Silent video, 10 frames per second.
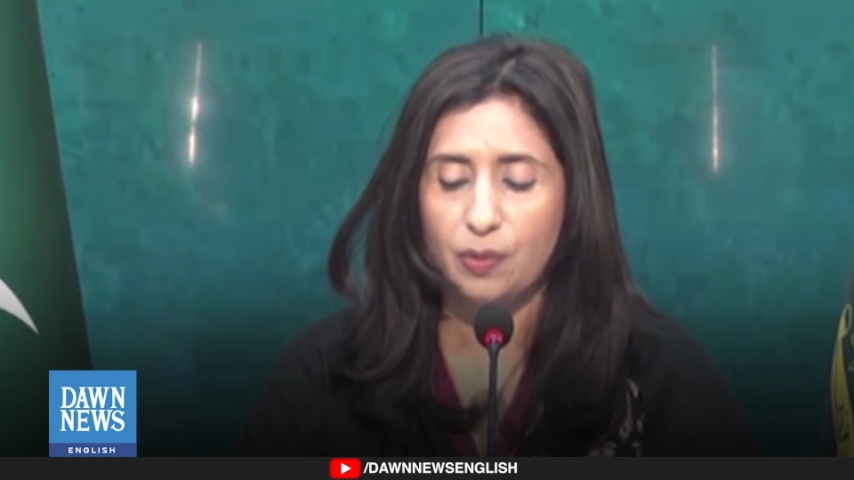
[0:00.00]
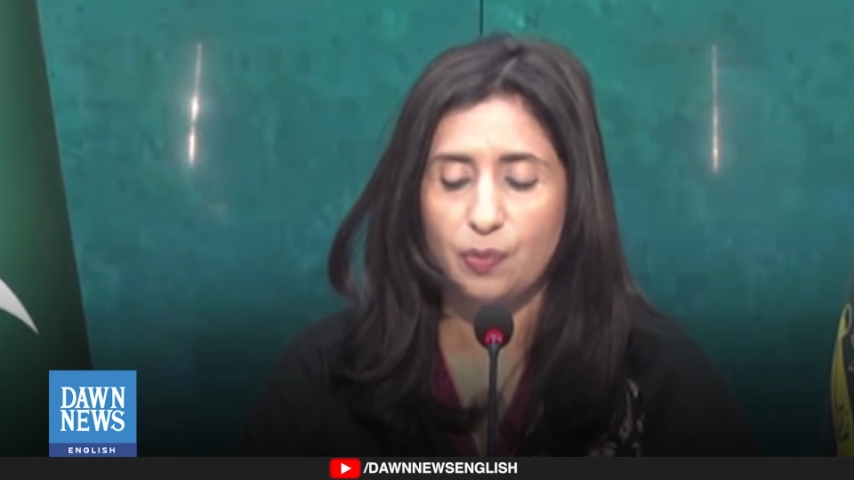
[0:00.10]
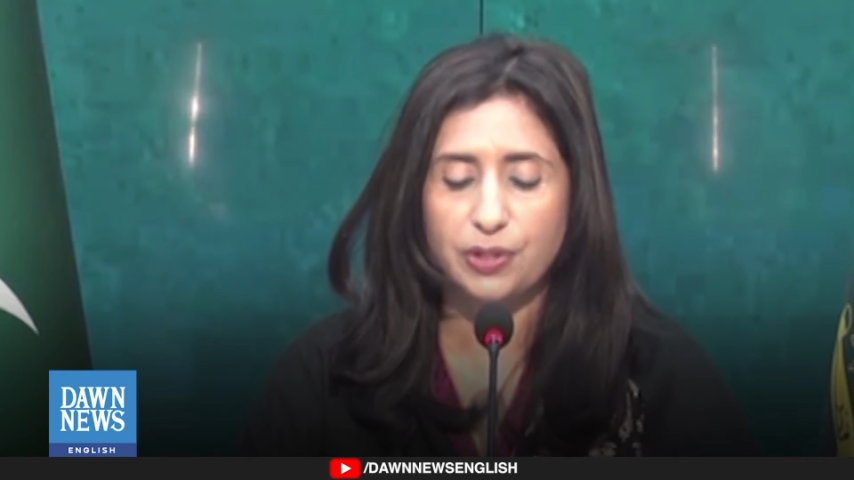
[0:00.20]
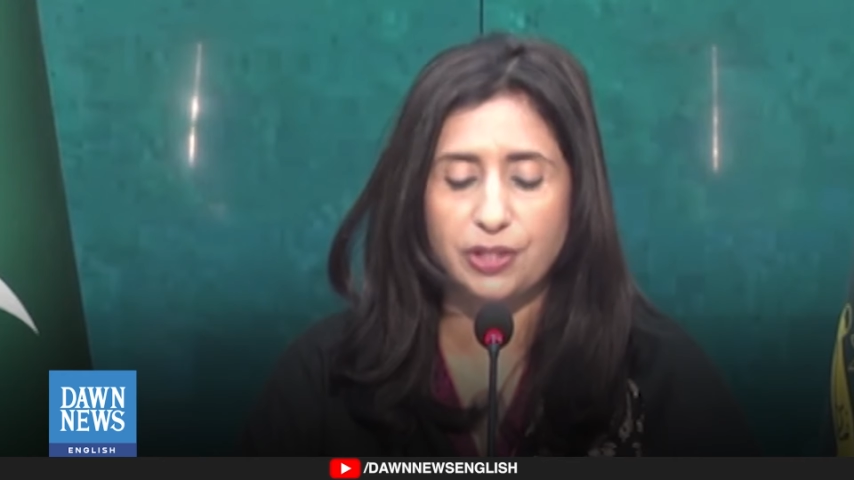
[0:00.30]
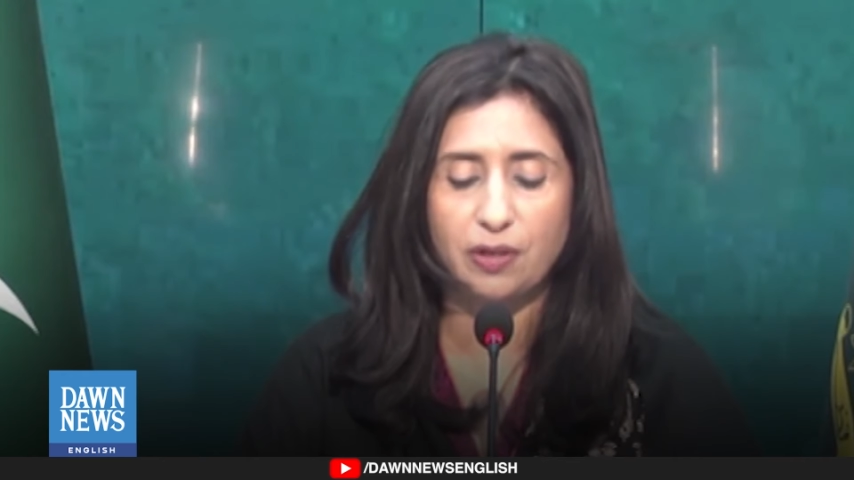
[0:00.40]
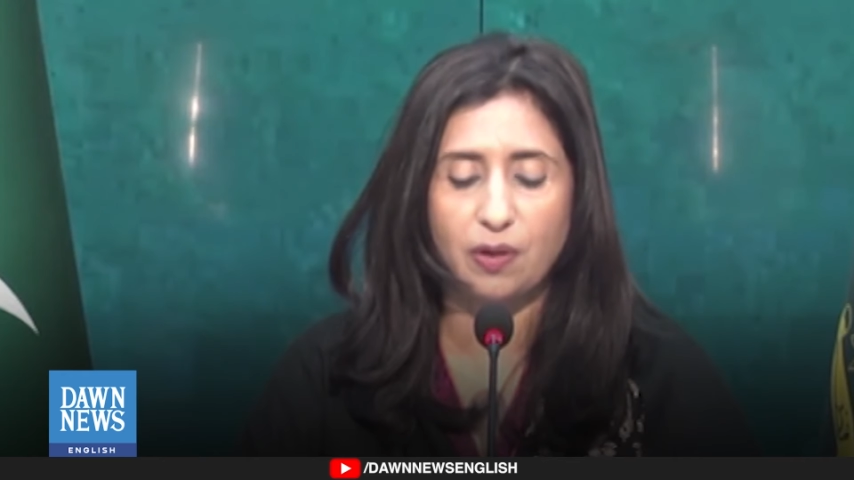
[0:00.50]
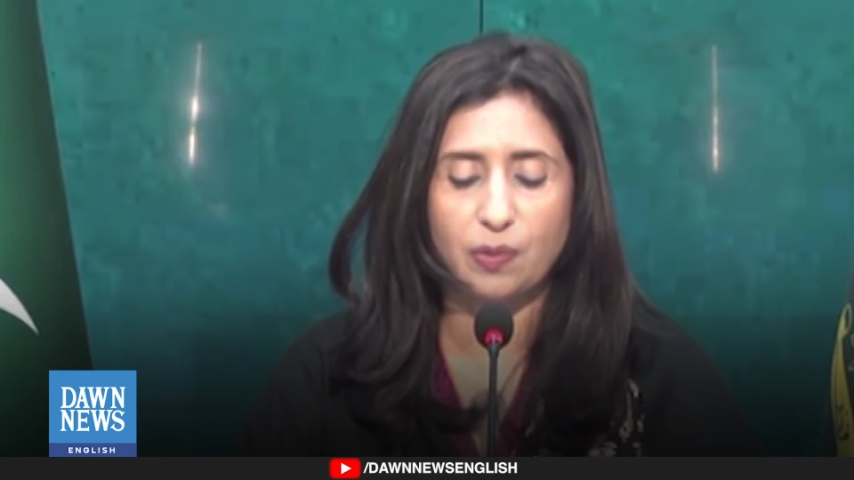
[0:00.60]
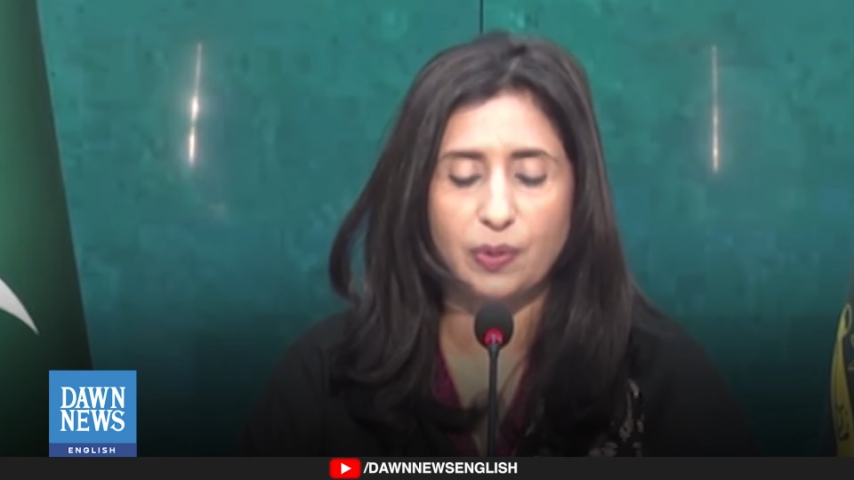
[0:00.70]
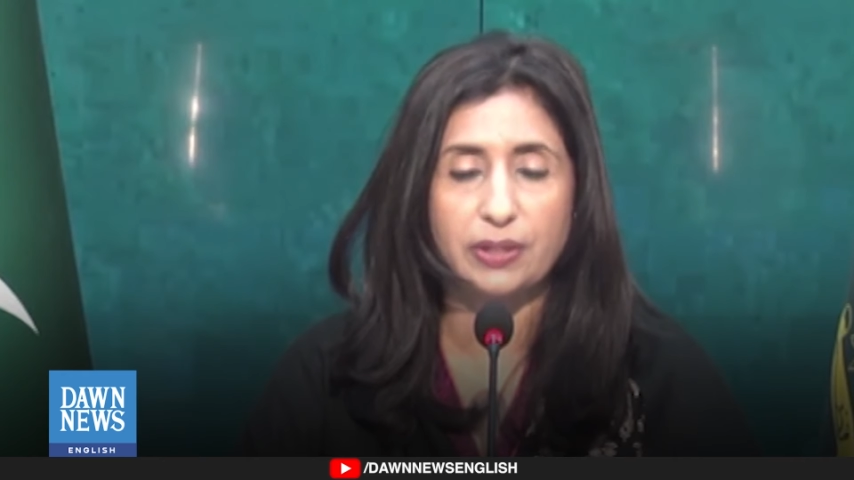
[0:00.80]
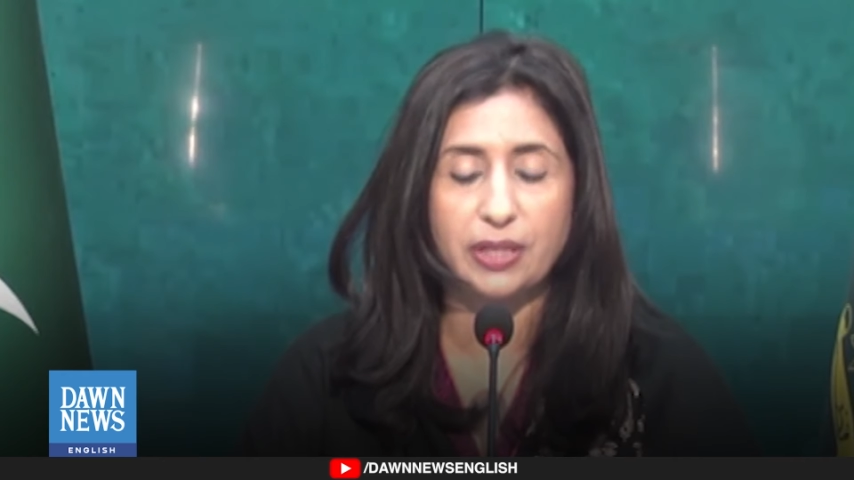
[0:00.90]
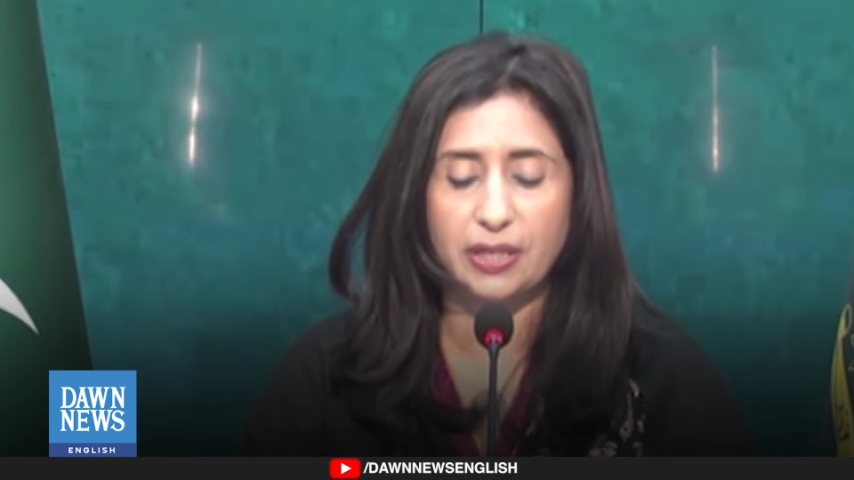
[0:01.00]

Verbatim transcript: which along with